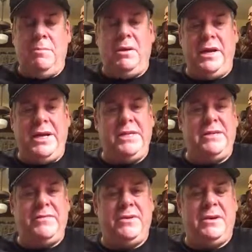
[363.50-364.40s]
please,
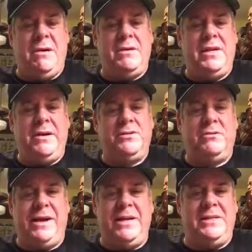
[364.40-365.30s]
if your dog tears
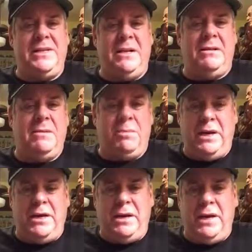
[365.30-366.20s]
her ACL
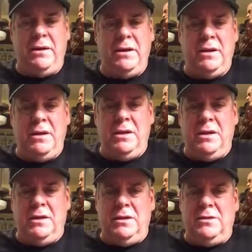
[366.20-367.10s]
completely,
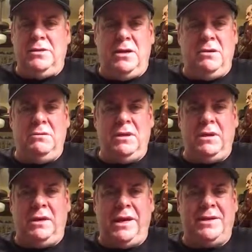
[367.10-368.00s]
don't
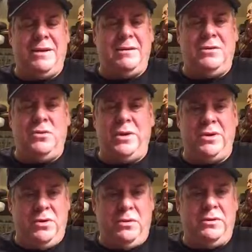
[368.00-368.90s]
elect to
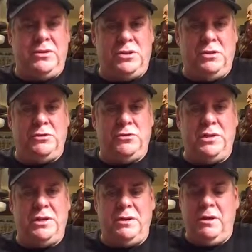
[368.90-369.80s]
ignore the
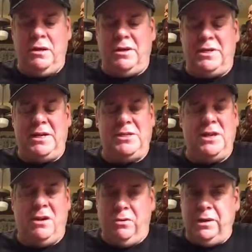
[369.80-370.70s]
surgery, because that is
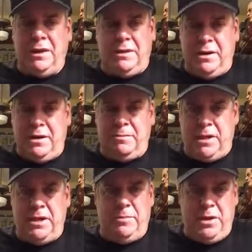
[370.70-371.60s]
the only thing, in
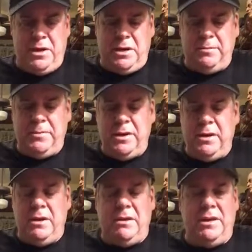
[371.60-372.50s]
my opinion,
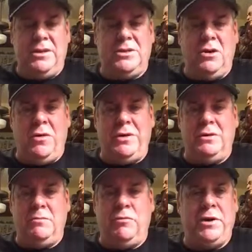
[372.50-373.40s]
that is going
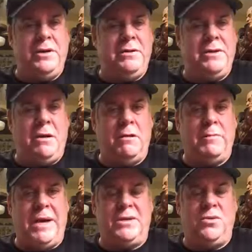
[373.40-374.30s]
to bring your dog
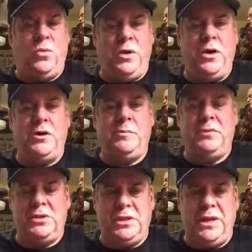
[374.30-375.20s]
back to
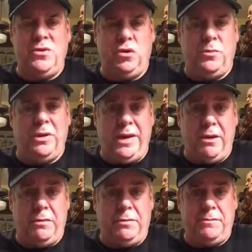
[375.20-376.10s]
100% normal
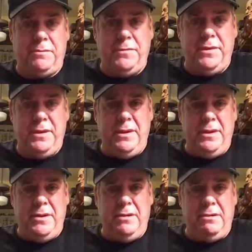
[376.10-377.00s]
health.
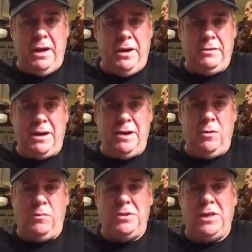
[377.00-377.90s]
Okay? I
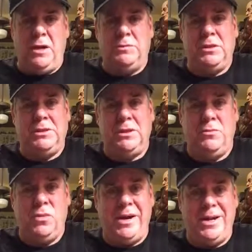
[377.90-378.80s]
hope this helps in
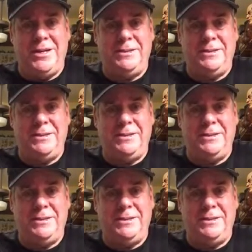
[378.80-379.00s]
some way.